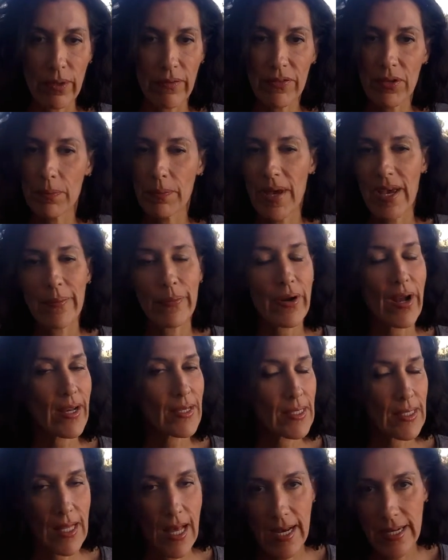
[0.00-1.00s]
If your paper
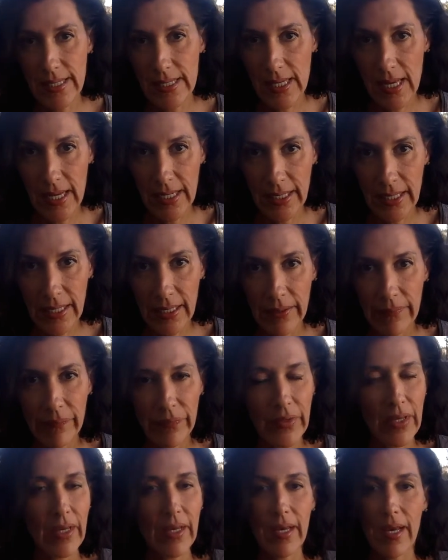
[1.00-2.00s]
has lines on it
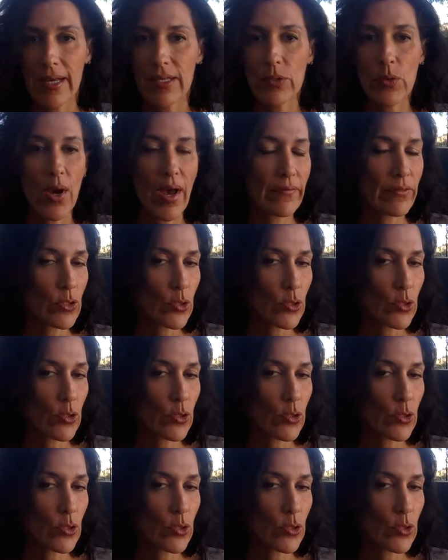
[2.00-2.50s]
and you have